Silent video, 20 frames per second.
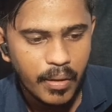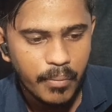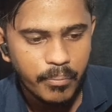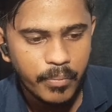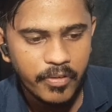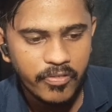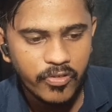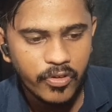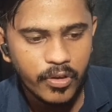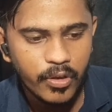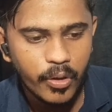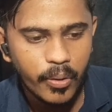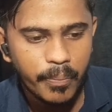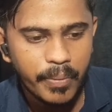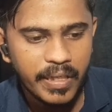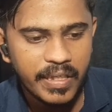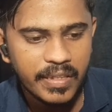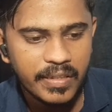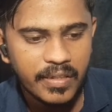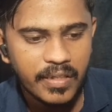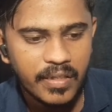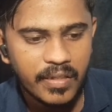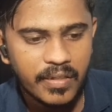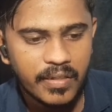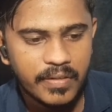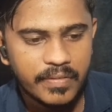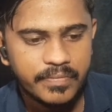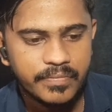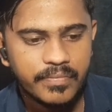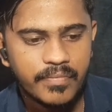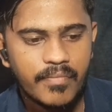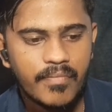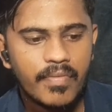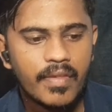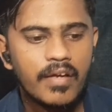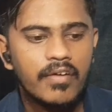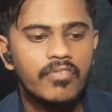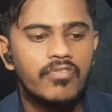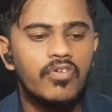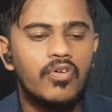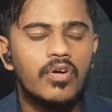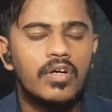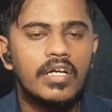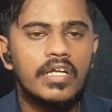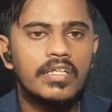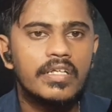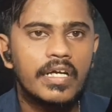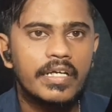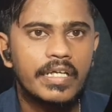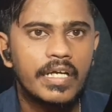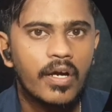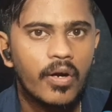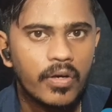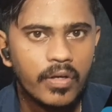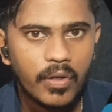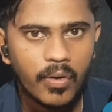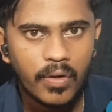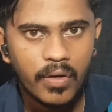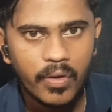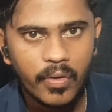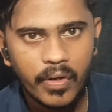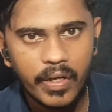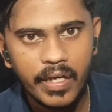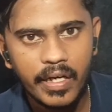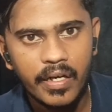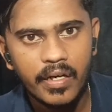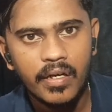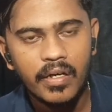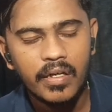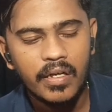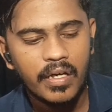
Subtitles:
Before opening the folder that you have downloaded